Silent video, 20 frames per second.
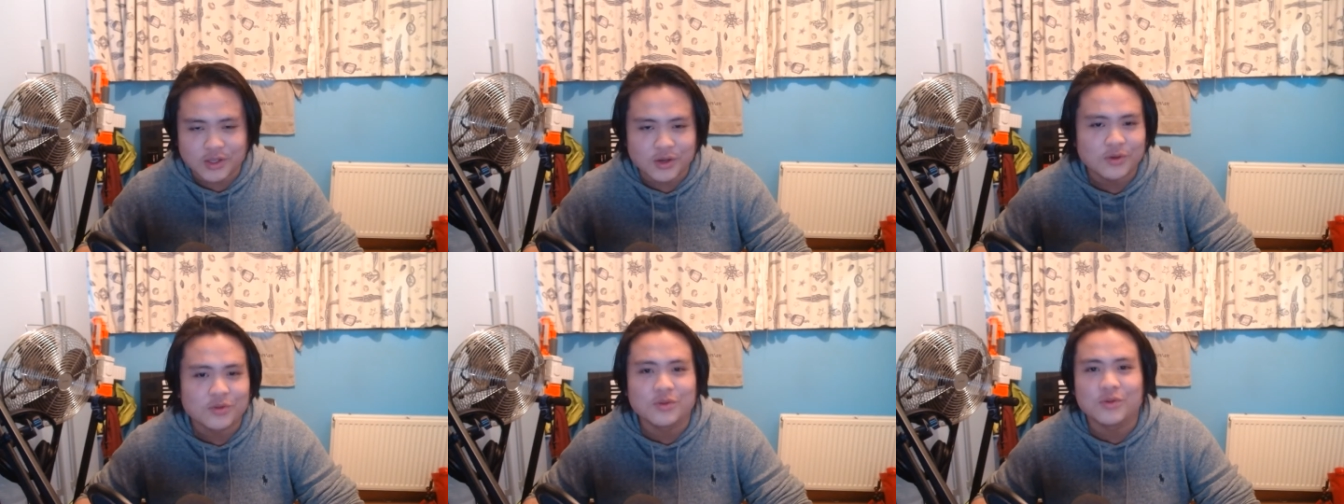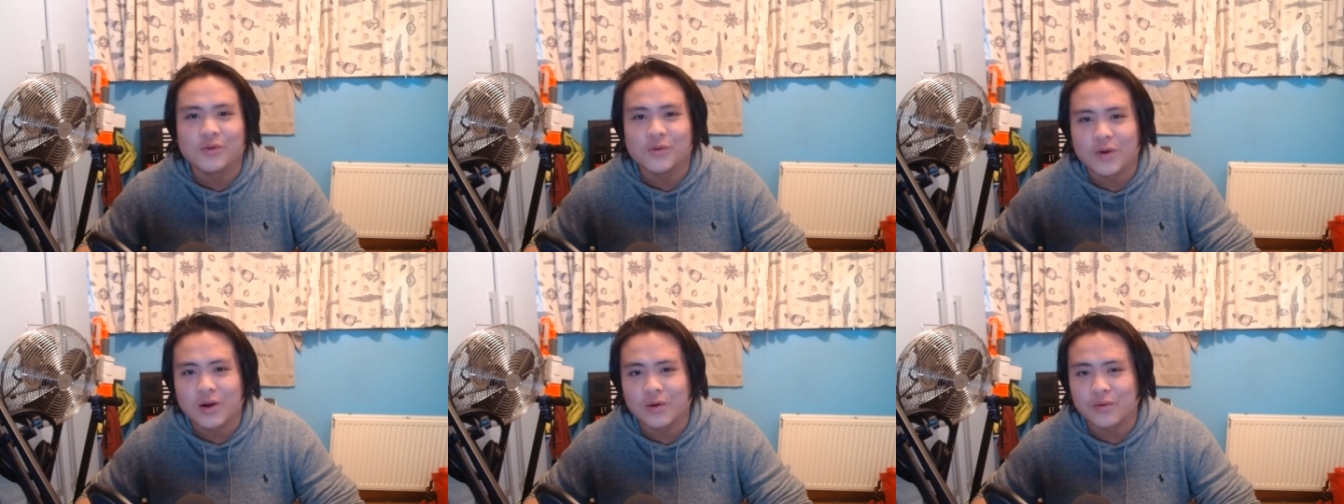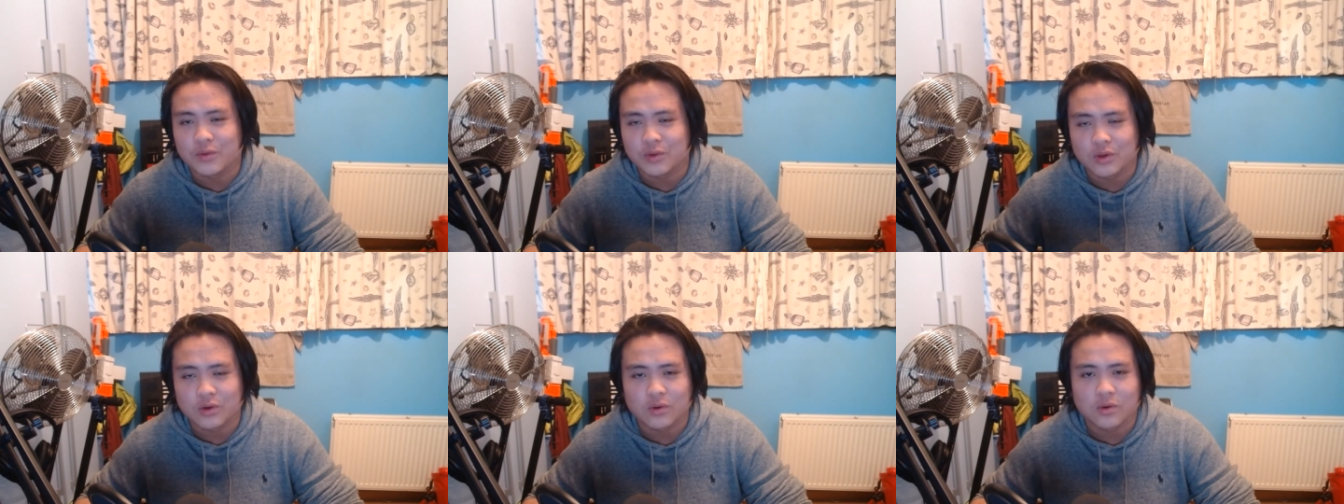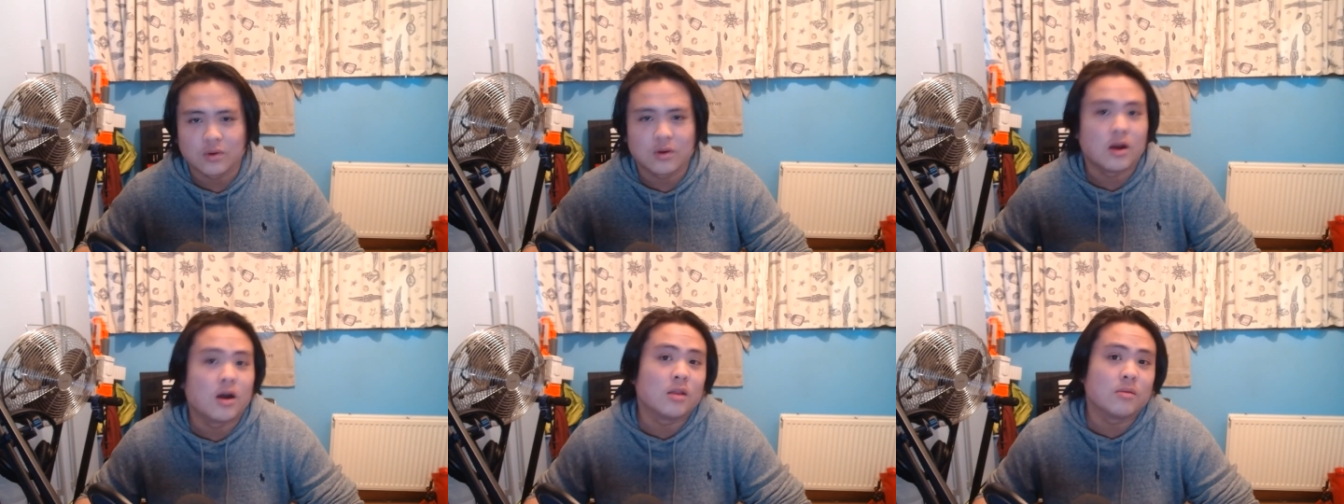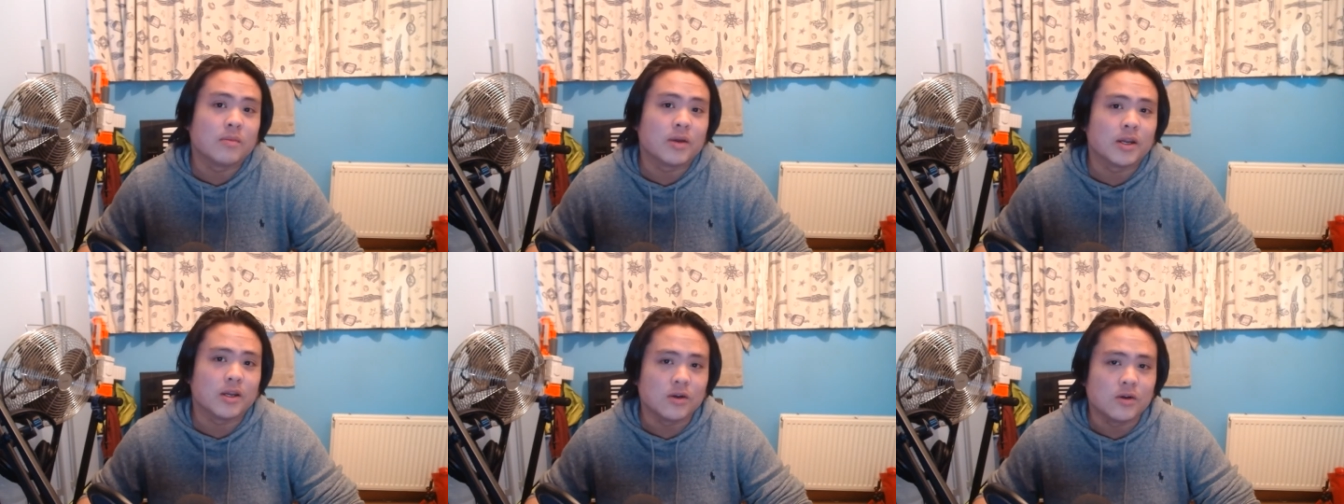don't do well with horror, on
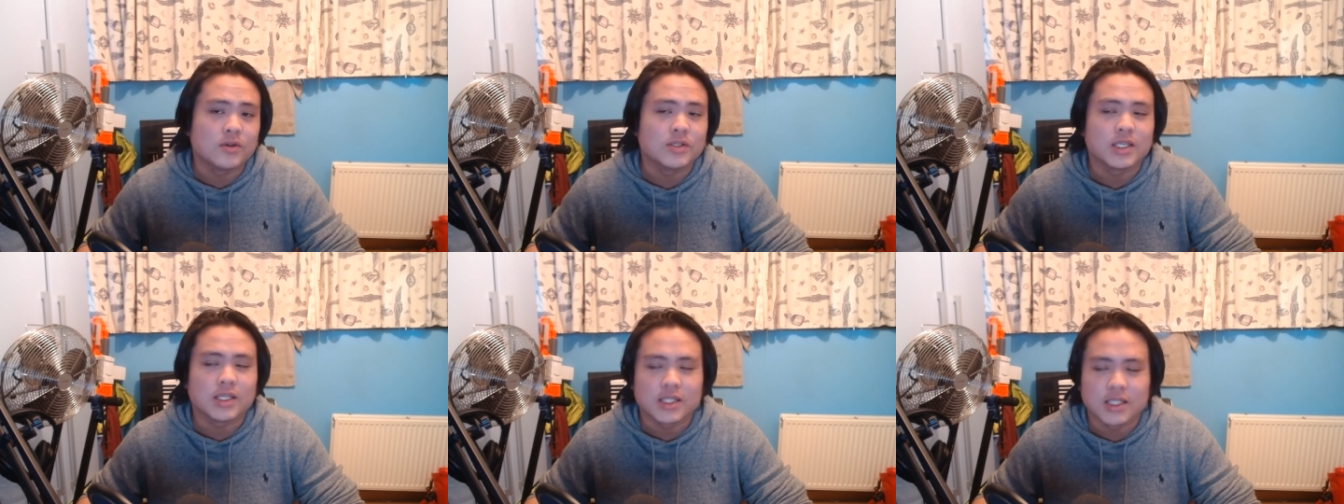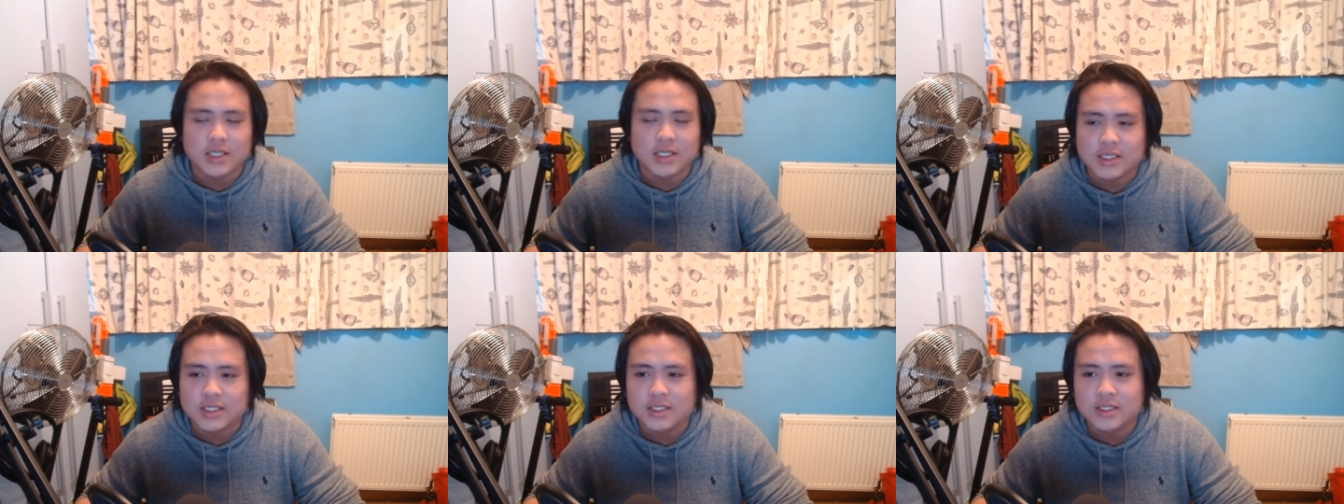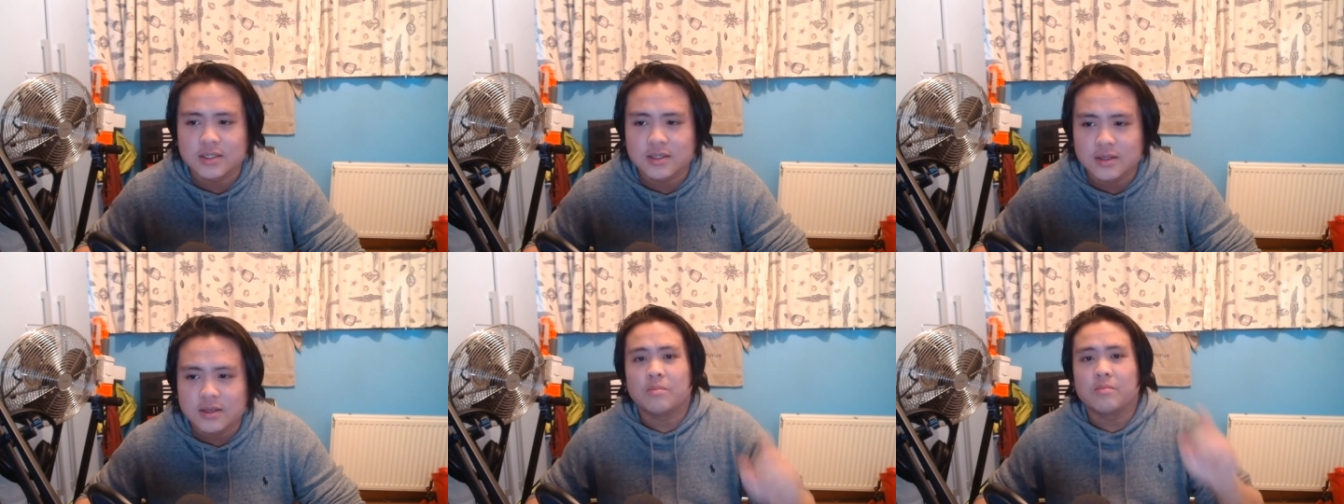my own at least.